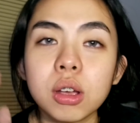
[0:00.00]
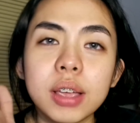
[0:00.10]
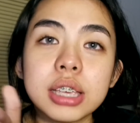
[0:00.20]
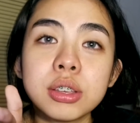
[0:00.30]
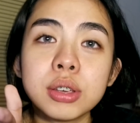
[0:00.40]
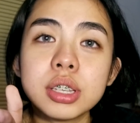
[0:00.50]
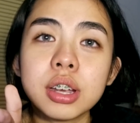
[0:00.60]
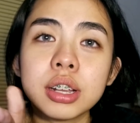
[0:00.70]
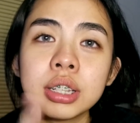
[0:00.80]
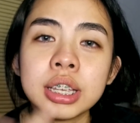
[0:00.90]
Okay, so it's
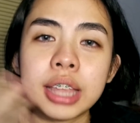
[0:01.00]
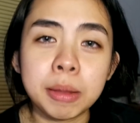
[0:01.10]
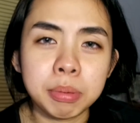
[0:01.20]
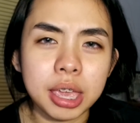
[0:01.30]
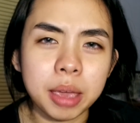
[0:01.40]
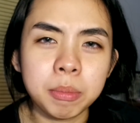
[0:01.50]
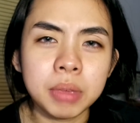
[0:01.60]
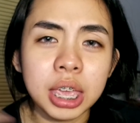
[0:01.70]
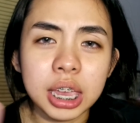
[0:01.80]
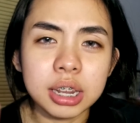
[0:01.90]
currently 10 p.m.
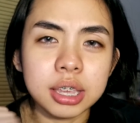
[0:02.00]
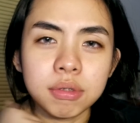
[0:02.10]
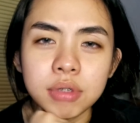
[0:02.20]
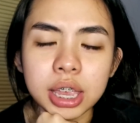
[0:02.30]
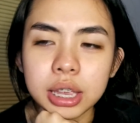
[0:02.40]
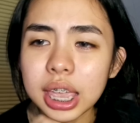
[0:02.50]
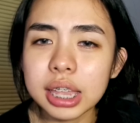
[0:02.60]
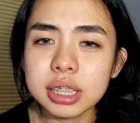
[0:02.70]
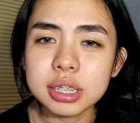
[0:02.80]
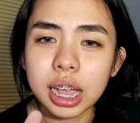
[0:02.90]
in the evening,
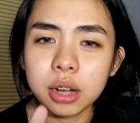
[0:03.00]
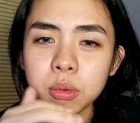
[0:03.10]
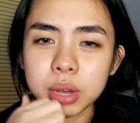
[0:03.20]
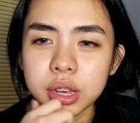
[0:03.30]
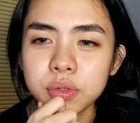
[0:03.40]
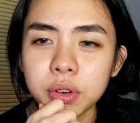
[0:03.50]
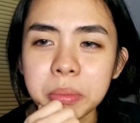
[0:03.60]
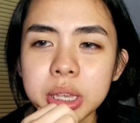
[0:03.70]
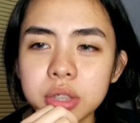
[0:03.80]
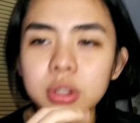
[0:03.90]
and it's kind of weird for
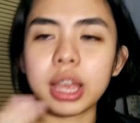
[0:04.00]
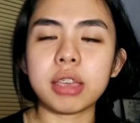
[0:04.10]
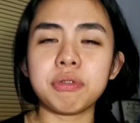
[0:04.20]
me to like